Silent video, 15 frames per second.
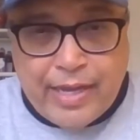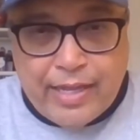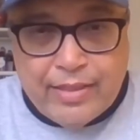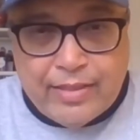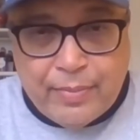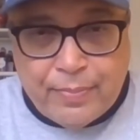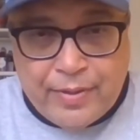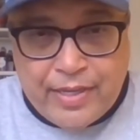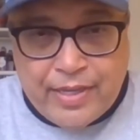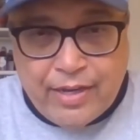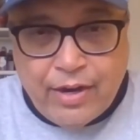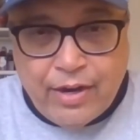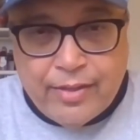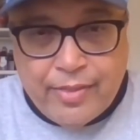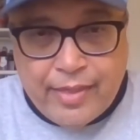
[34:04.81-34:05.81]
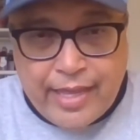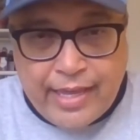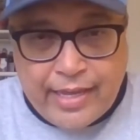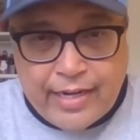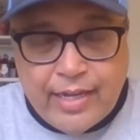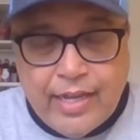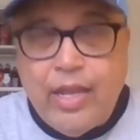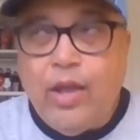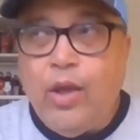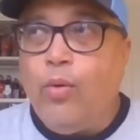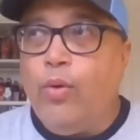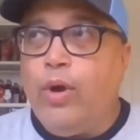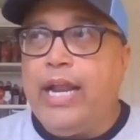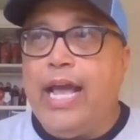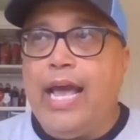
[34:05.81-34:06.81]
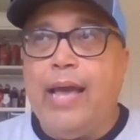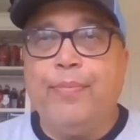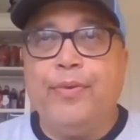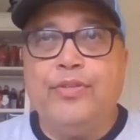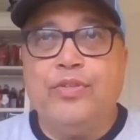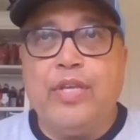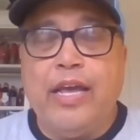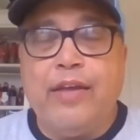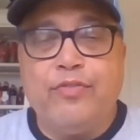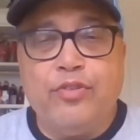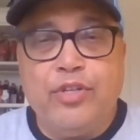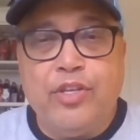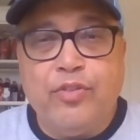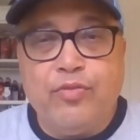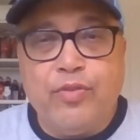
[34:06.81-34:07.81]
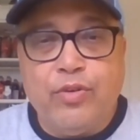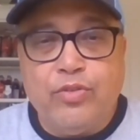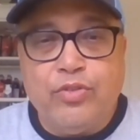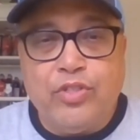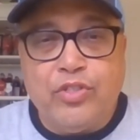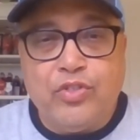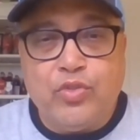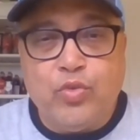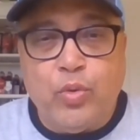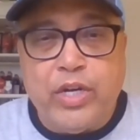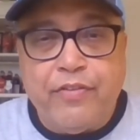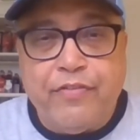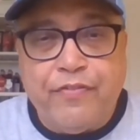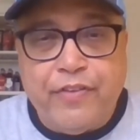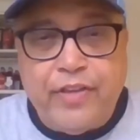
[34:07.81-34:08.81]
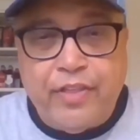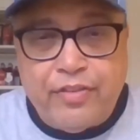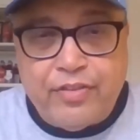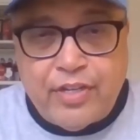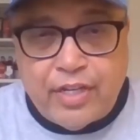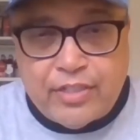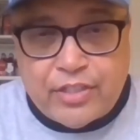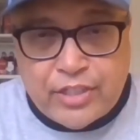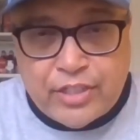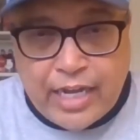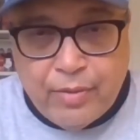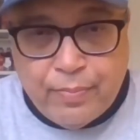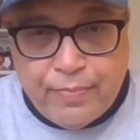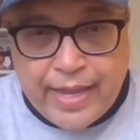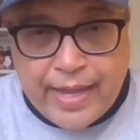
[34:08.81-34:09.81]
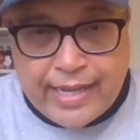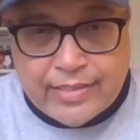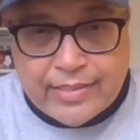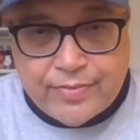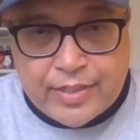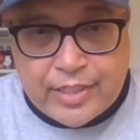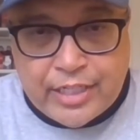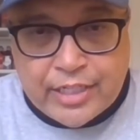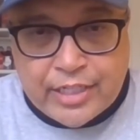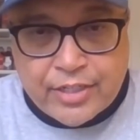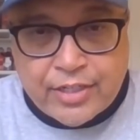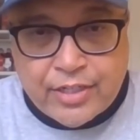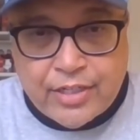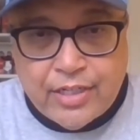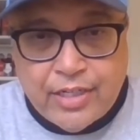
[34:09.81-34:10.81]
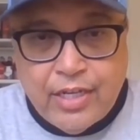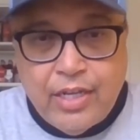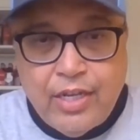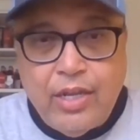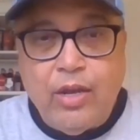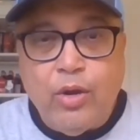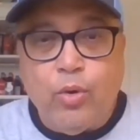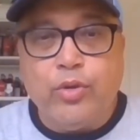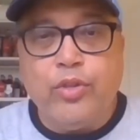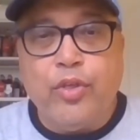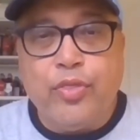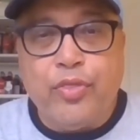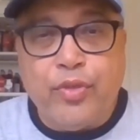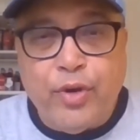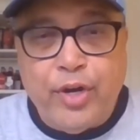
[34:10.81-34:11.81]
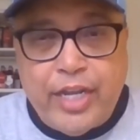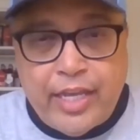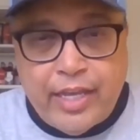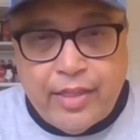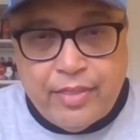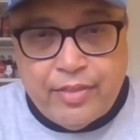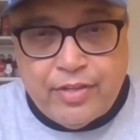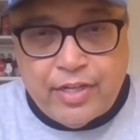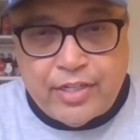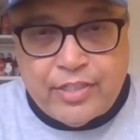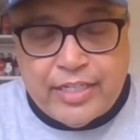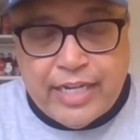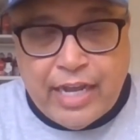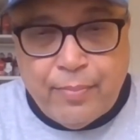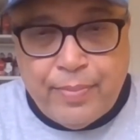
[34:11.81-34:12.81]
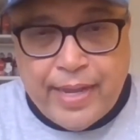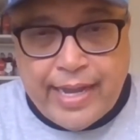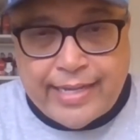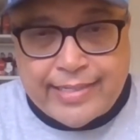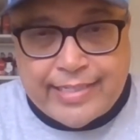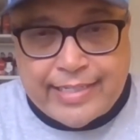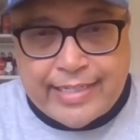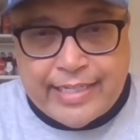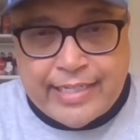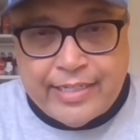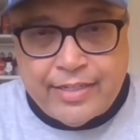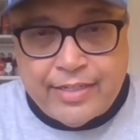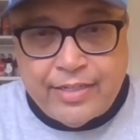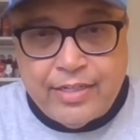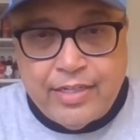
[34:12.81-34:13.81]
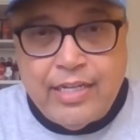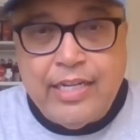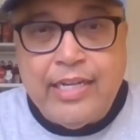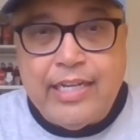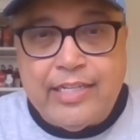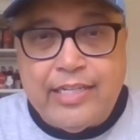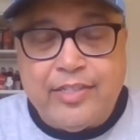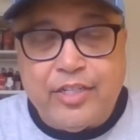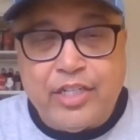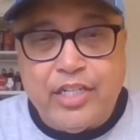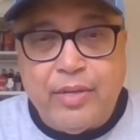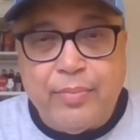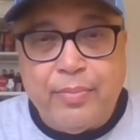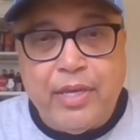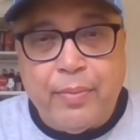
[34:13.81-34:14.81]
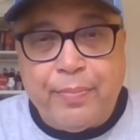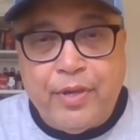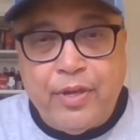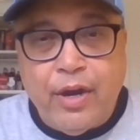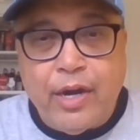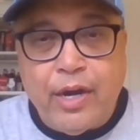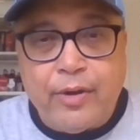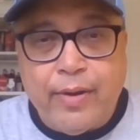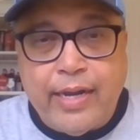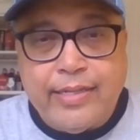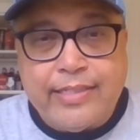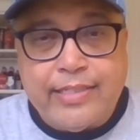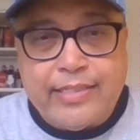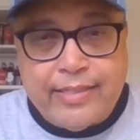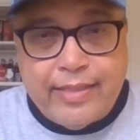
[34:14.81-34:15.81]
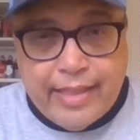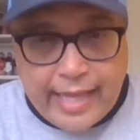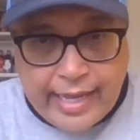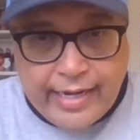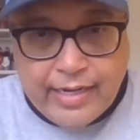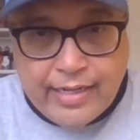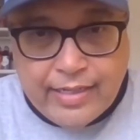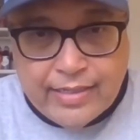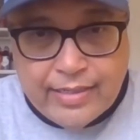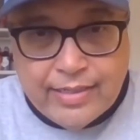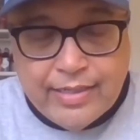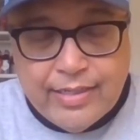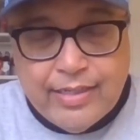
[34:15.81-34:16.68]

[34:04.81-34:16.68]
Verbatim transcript: about the PR then? What happens after he throws his 25th touchdown pass of a year or the 30th touchdown pass in a year? Is there going to be a PR crisis then?